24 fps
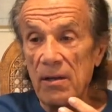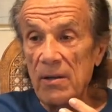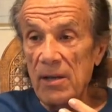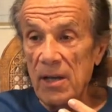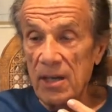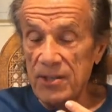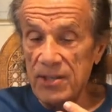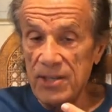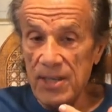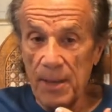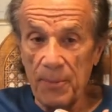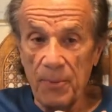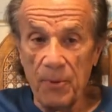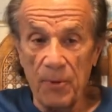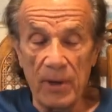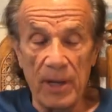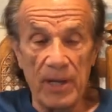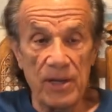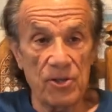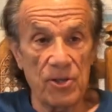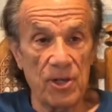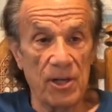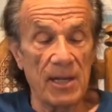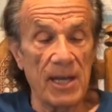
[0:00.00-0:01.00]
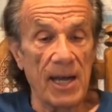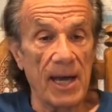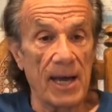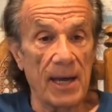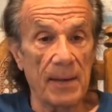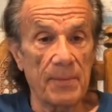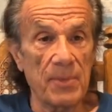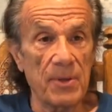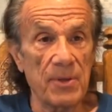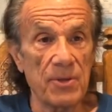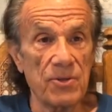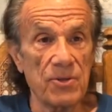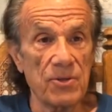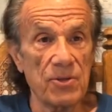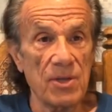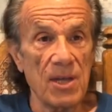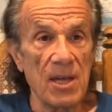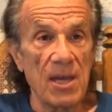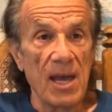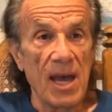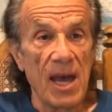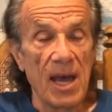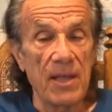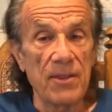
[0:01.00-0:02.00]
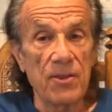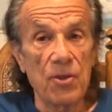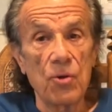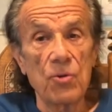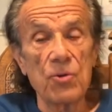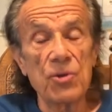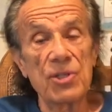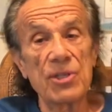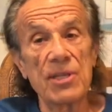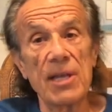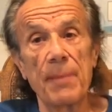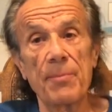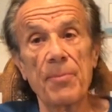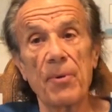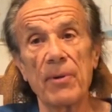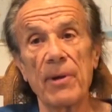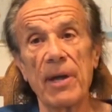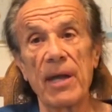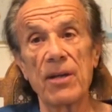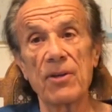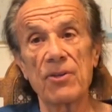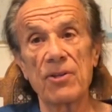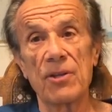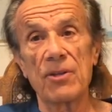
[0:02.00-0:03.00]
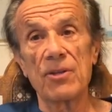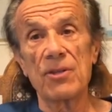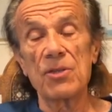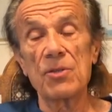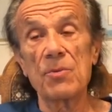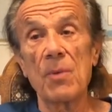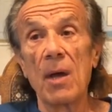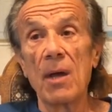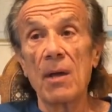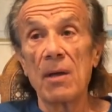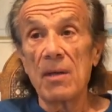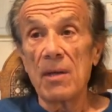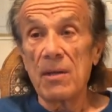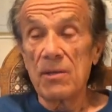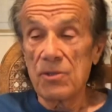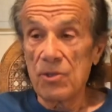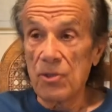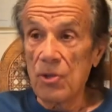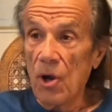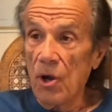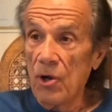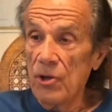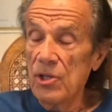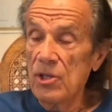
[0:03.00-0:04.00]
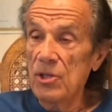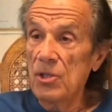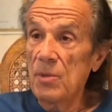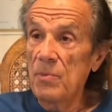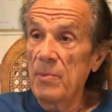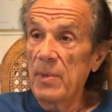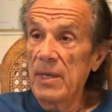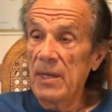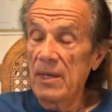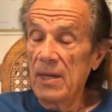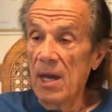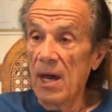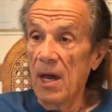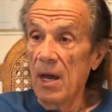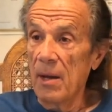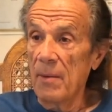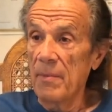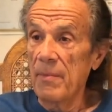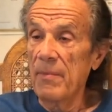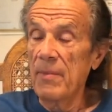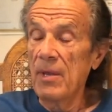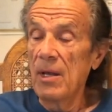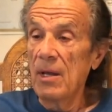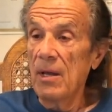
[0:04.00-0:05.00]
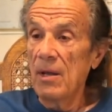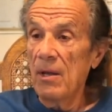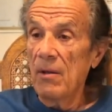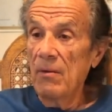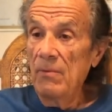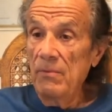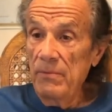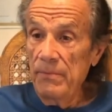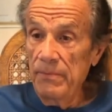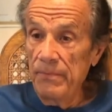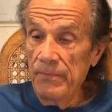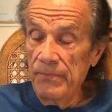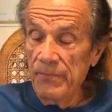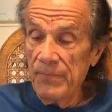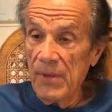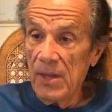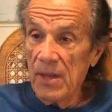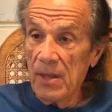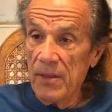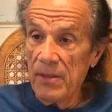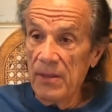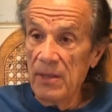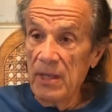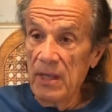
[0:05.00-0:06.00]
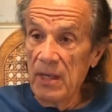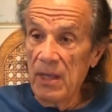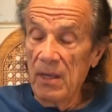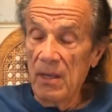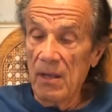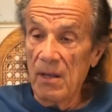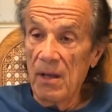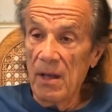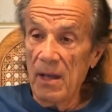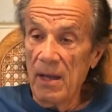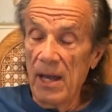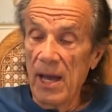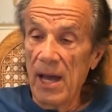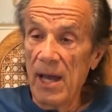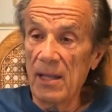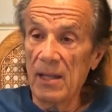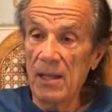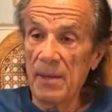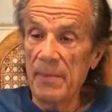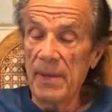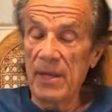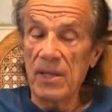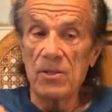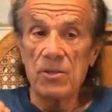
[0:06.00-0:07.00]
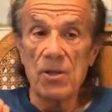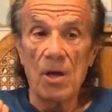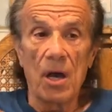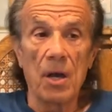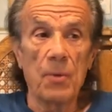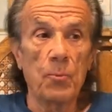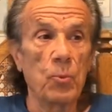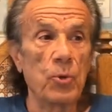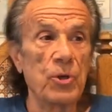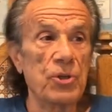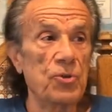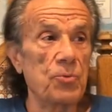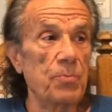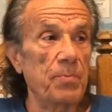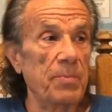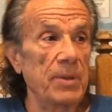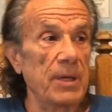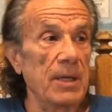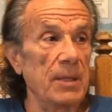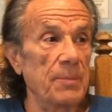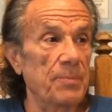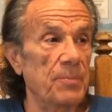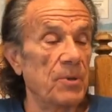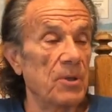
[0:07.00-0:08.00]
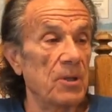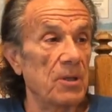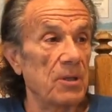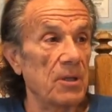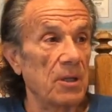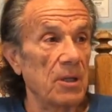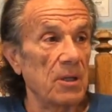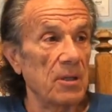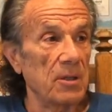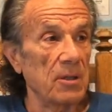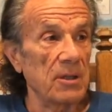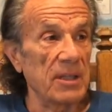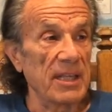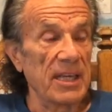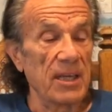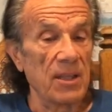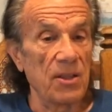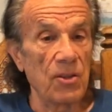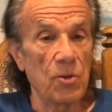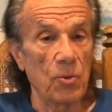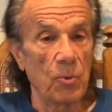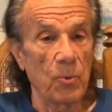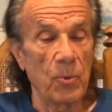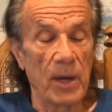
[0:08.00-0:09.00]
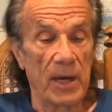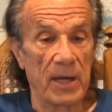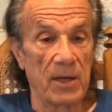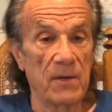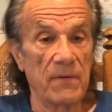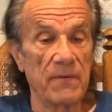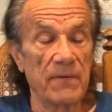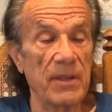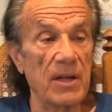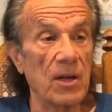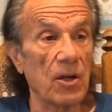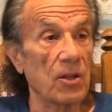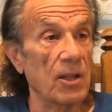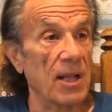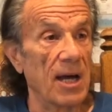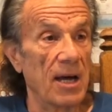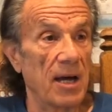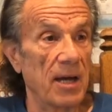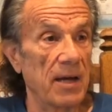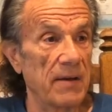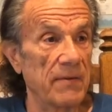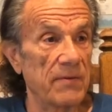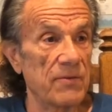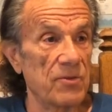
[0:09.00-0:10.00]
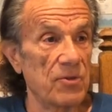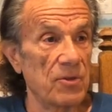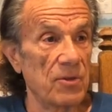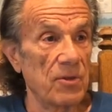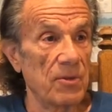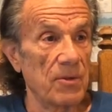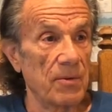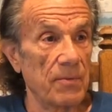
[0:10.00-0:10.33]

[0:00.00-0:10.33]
a separation happens. And those separations started to become the element on which people leaned the weight of their lives.